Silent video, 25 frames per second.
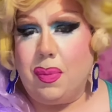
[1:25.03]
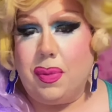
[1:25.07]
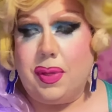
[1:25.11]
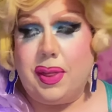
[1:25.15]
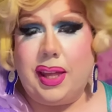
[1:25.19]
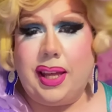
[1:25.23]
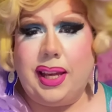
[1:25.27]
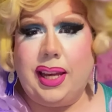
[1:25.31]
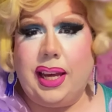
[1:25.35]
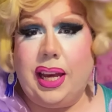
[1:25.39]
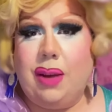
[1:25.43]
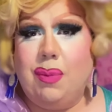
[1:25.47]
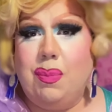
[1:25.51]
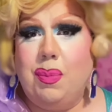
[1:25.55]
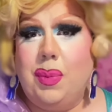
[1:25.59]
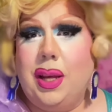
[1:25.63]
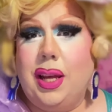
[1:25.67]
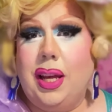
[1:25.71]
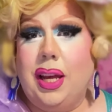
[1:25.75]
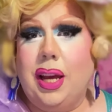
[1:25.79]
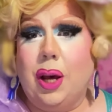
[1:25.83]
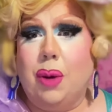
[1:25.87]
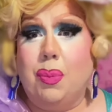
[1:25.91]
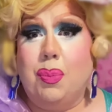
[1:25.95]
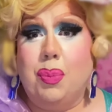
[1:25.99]
They gave
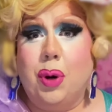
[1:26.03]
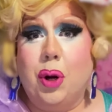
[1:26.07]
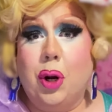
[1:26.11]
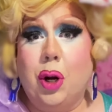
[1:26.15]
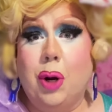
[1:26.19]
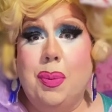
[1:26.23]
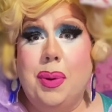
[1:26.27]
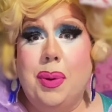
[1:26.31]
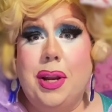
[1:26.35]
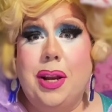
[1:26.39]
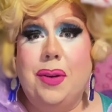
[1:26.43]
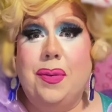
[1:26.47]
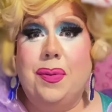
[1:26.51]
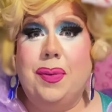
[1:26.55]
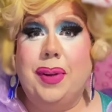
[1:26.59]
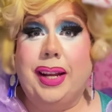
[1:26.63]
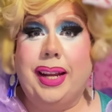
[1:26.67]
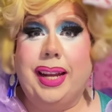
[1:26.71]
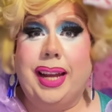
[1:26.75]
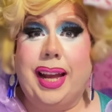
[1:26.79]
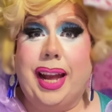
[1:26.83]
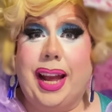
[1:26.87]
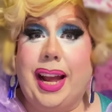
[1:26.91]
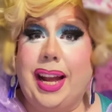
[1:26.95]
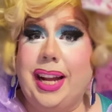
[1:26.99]
me a permanent
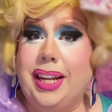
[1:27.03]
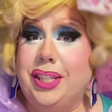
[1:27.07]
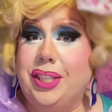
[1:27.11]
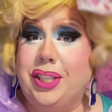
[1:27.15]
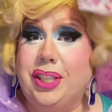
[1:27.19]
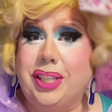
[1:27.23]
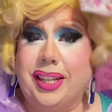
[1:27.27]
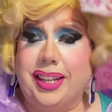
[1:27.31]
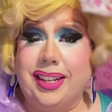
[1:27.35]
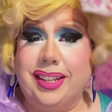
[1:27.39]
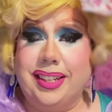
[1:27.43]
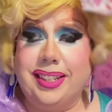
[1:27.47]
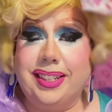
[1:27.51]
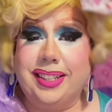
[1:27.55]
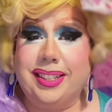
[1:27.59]
vacation.